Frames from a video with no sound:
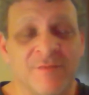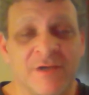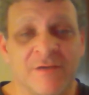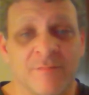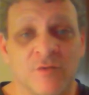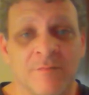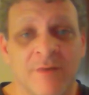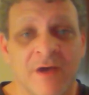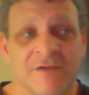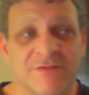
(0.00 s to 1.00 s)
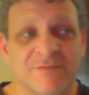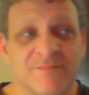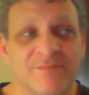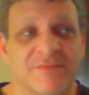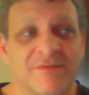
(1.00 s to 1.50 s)
the big boom box
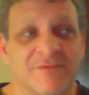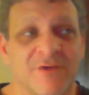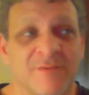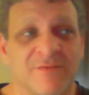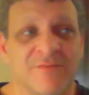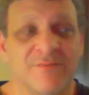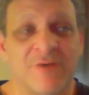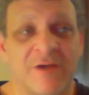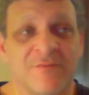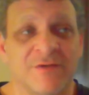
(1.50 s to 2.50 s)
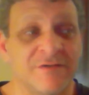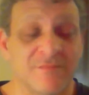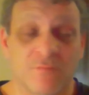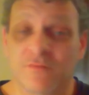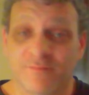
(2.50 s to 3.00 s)
right when
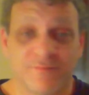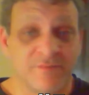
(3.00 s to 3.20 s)
he's, well,